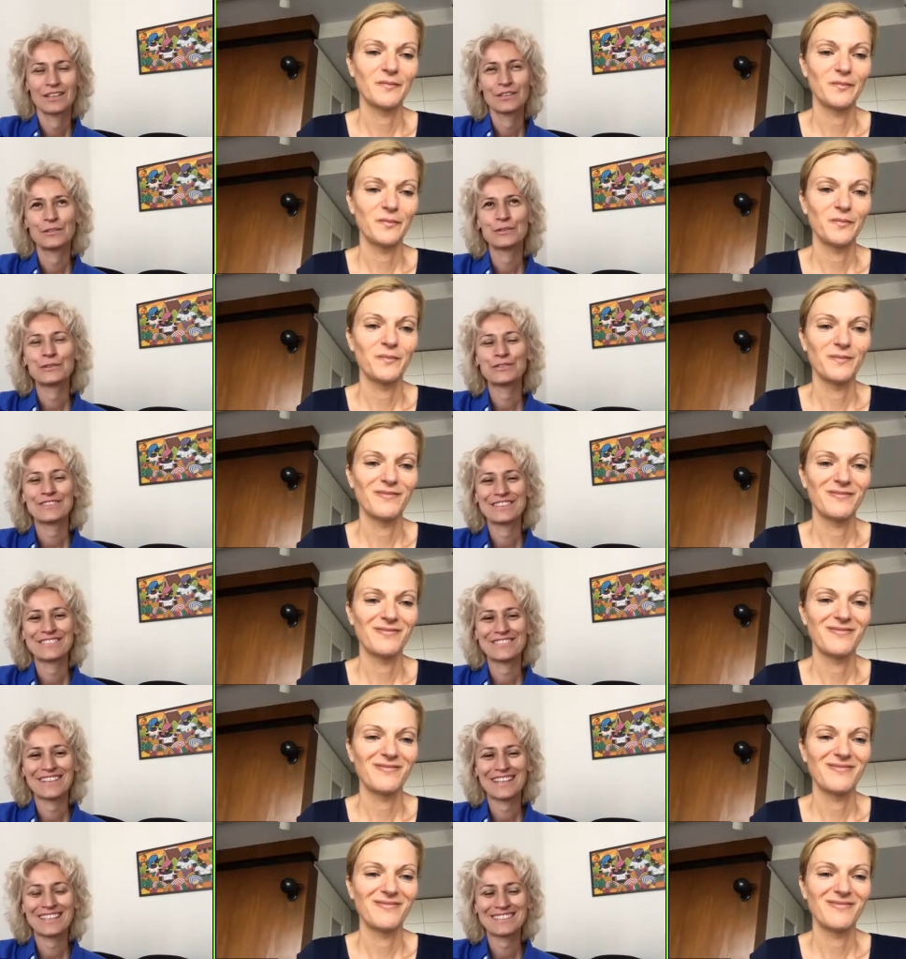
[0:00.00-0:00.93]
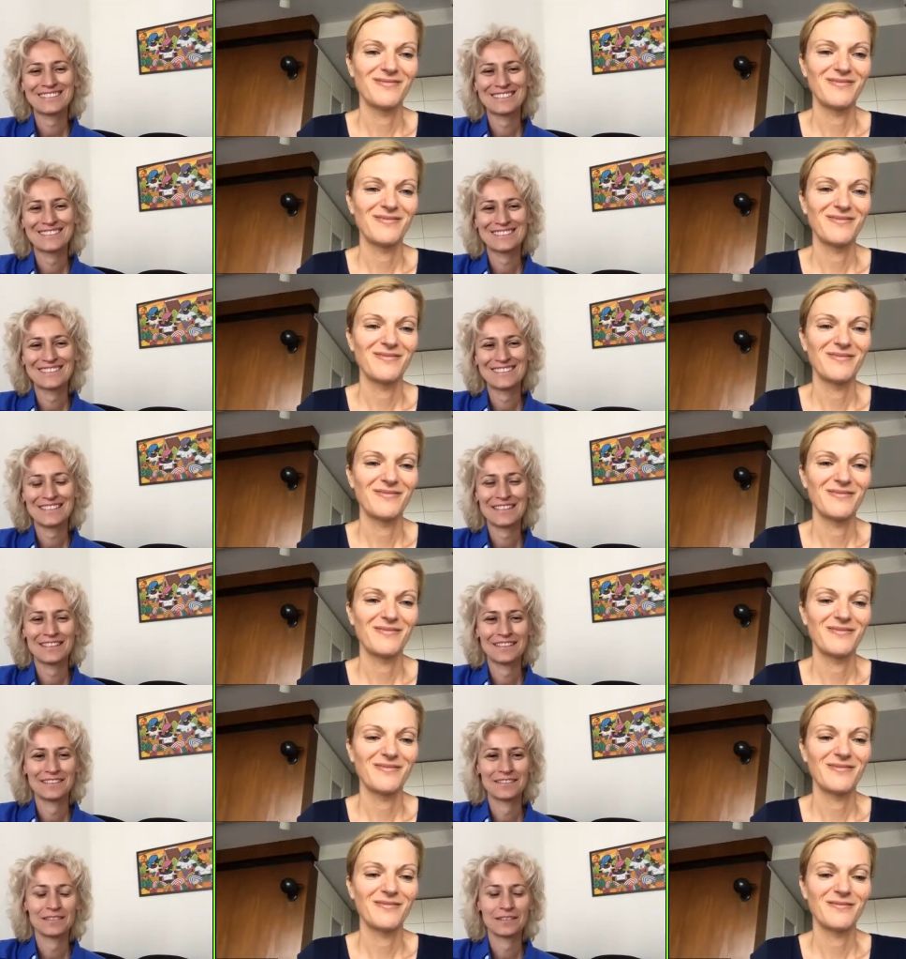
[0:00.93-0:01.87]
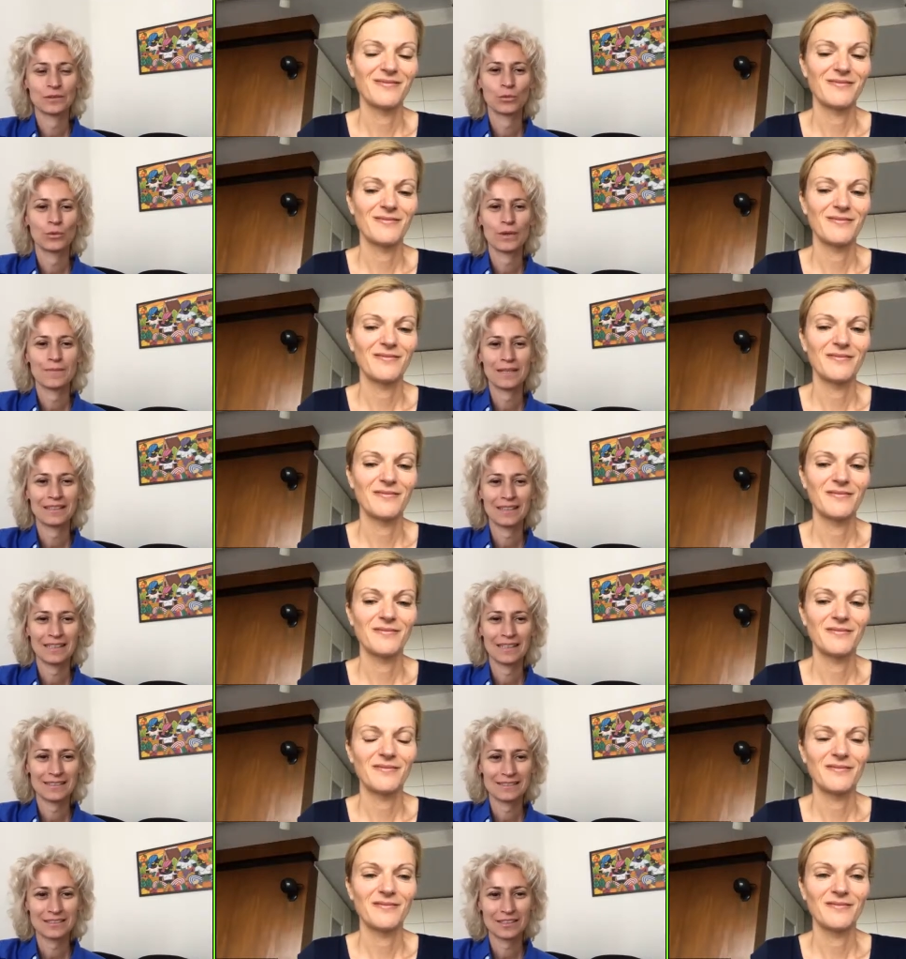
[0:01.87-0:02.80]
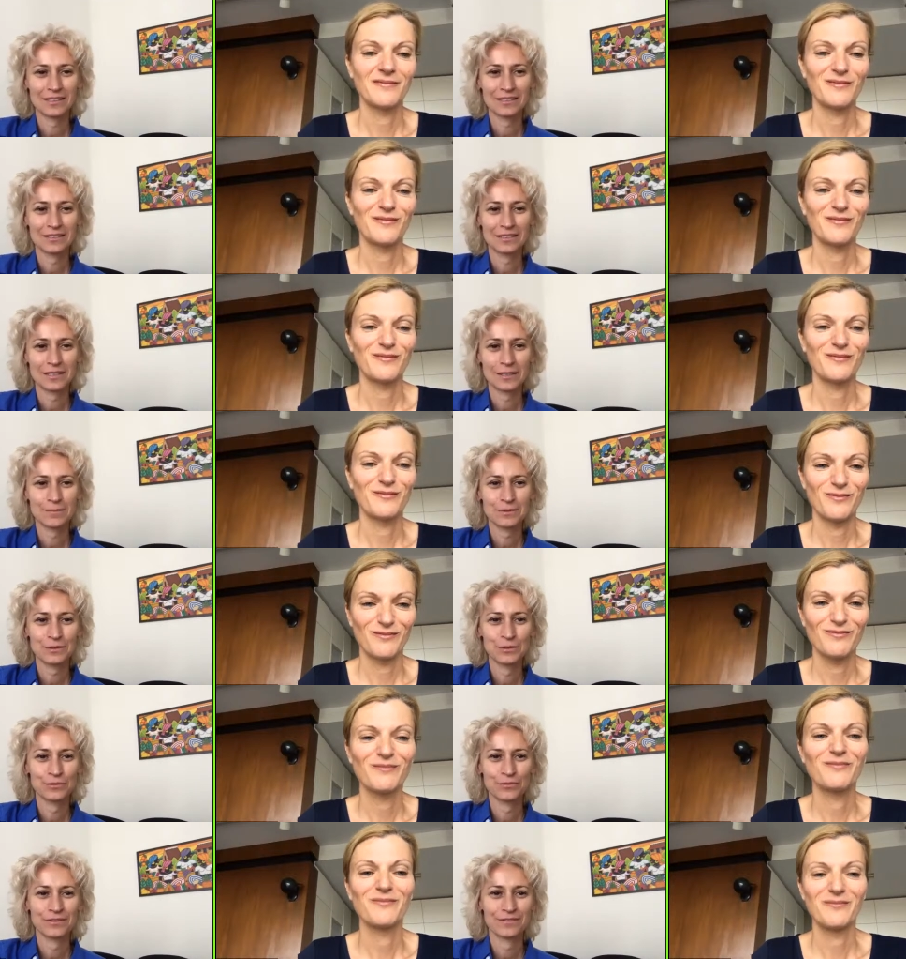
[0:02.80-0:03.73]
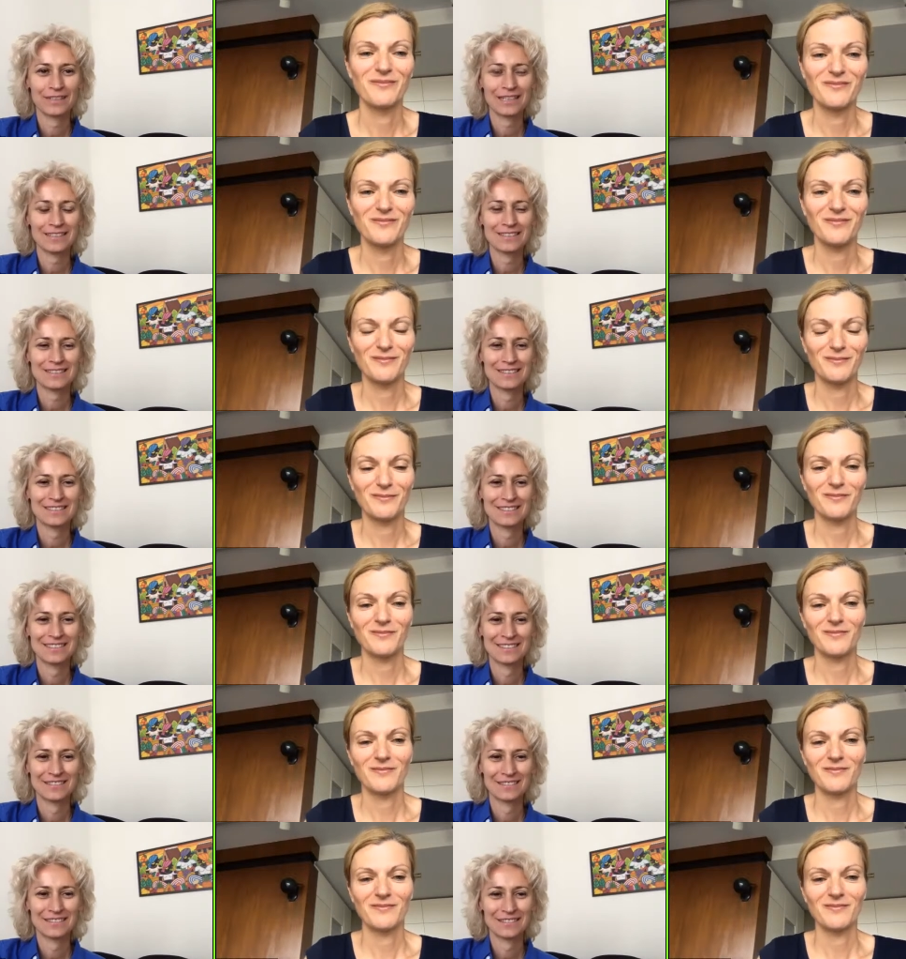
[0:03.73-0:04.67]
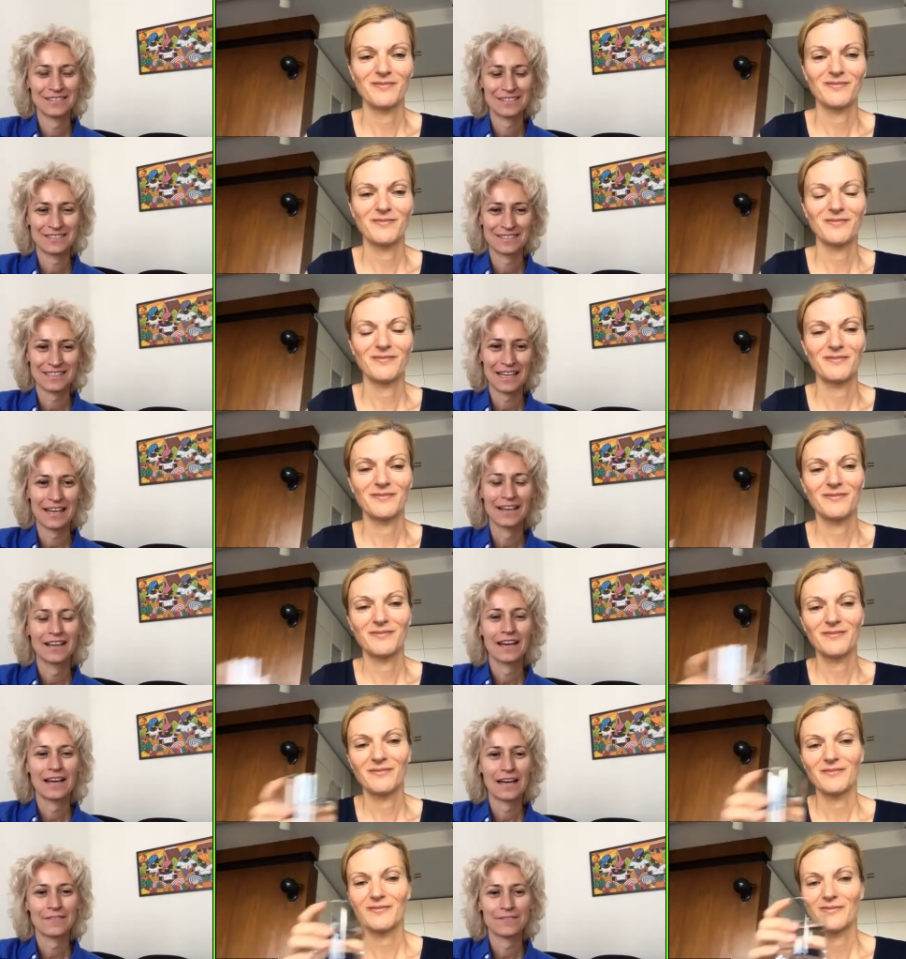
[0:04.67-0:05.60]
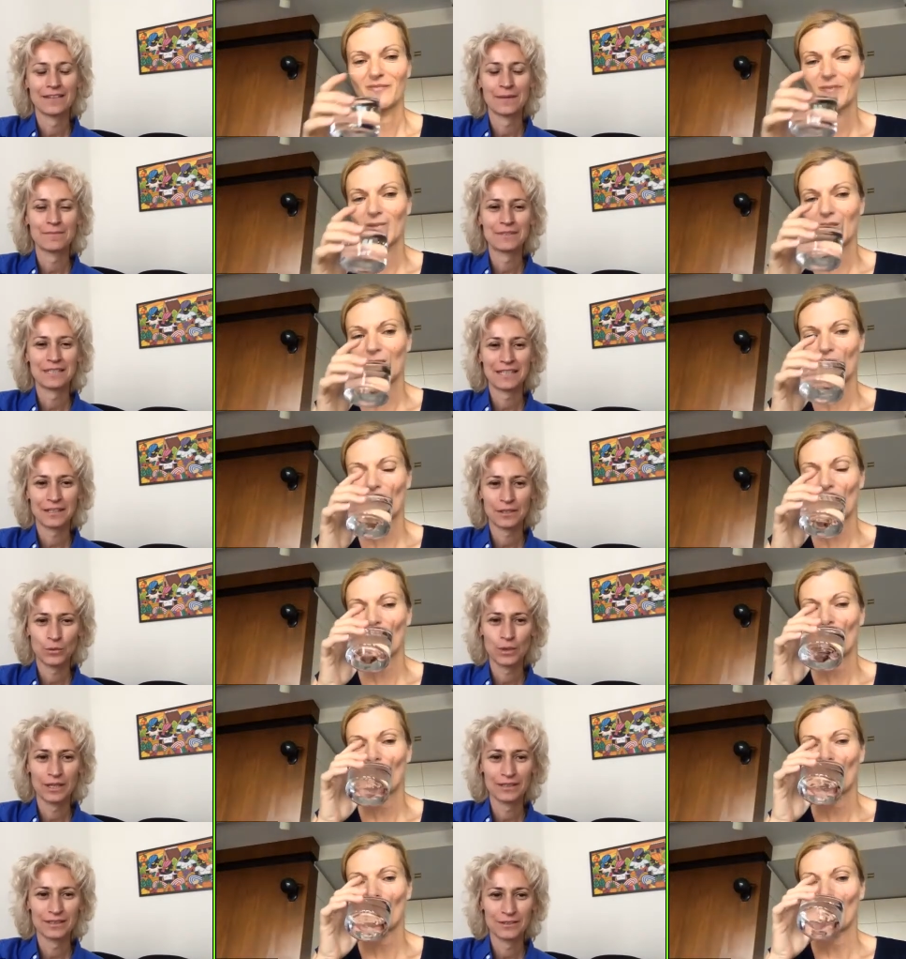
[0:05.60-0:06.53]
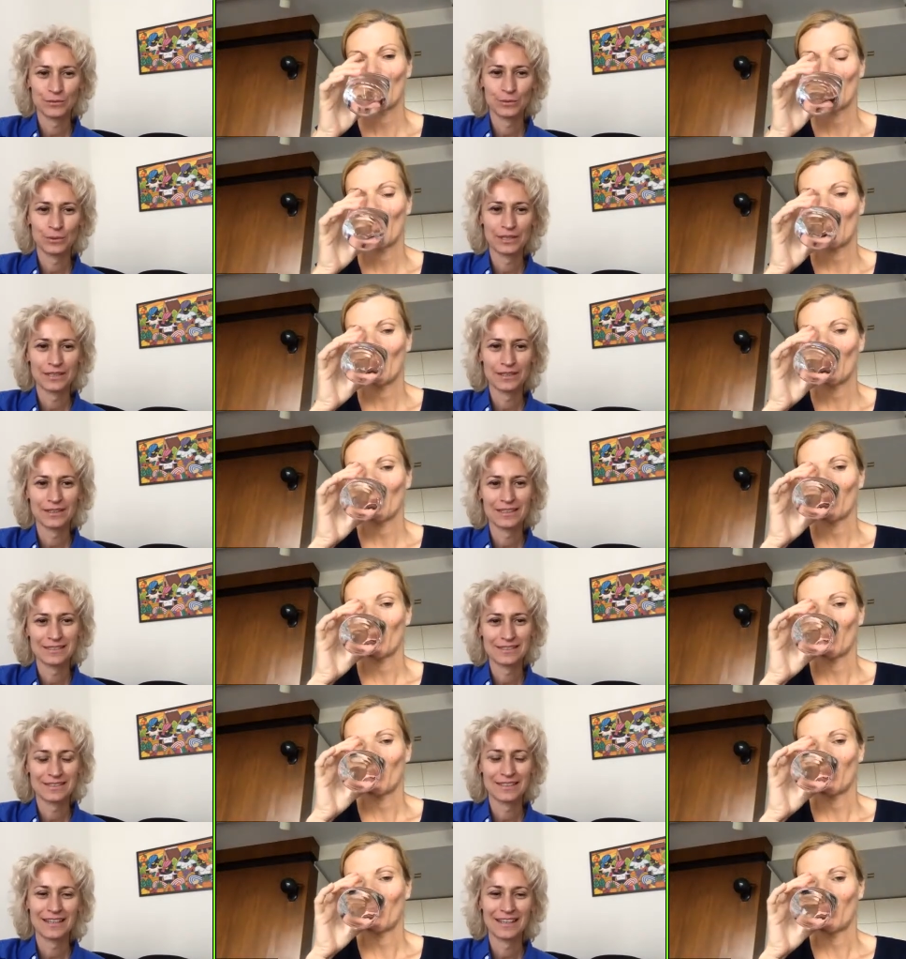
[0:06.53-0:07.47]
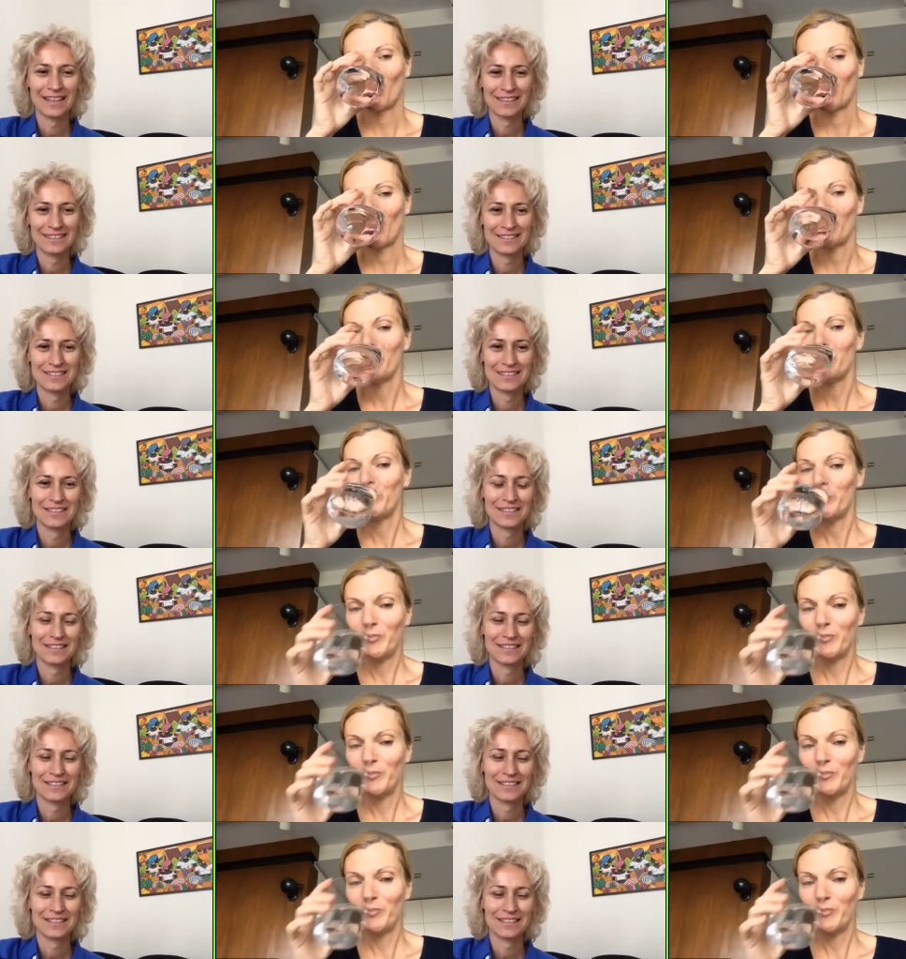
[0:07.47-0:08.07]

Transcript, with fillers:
Speaker 1: You've invested in women led startups, you've invested in this femtech one as well. That's a, that's a mm-hmm.